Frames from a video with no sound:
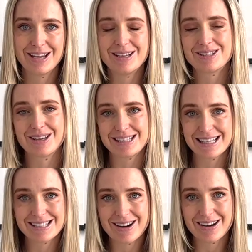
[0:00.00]
So let's
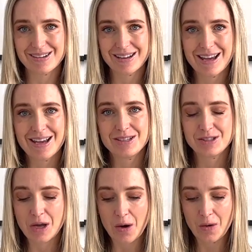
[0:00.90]
get started.
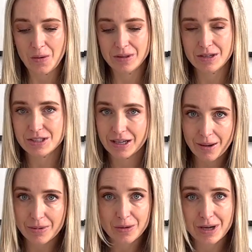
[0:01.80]
So there's a
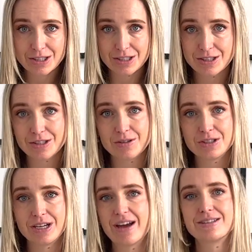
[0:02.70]
couple questions you
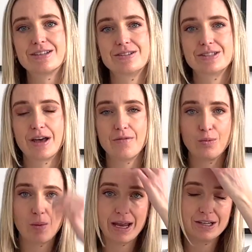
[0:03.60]
should ask yourself
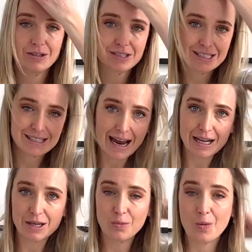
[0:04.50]
when you're
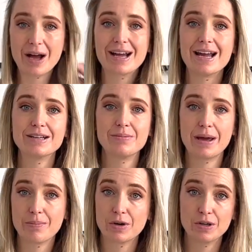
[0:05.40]
deciding what kind of
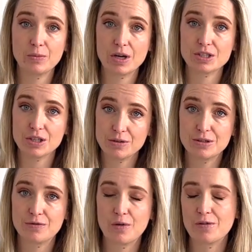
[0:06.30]
paper you want to
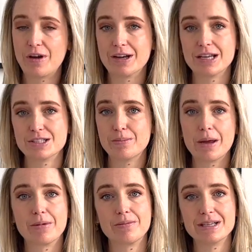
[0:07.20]
use for foundation
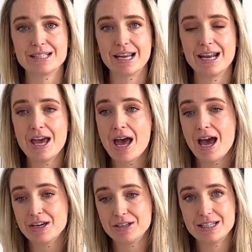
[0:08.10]
paper piecing.
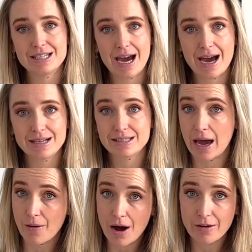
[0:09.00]
You need to ask
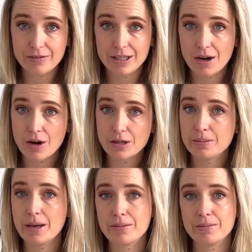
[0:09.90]
how often are you
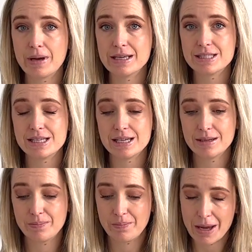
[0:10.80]
paper
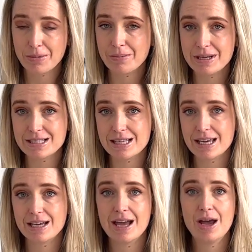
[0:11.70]

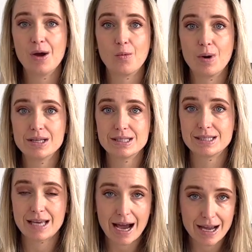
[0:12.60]
piecing, what
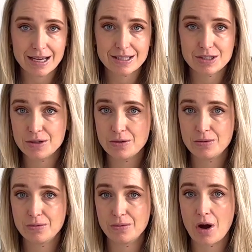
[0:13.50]
size
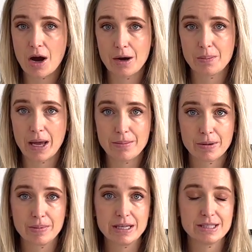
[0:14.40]
you are paper
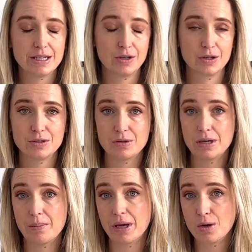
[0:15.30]
piecing. Are you doing a
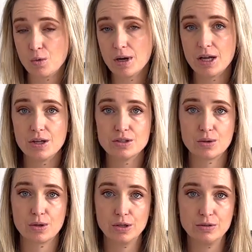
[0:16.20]
big quilt
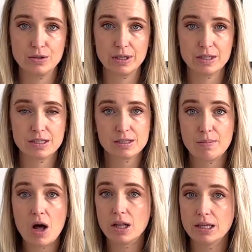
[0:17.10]
or are you doing
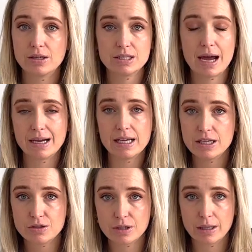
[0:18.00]
small little tiny
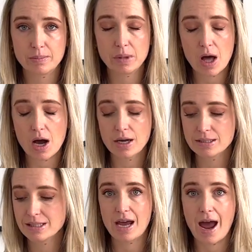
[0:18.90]
intricate blocks?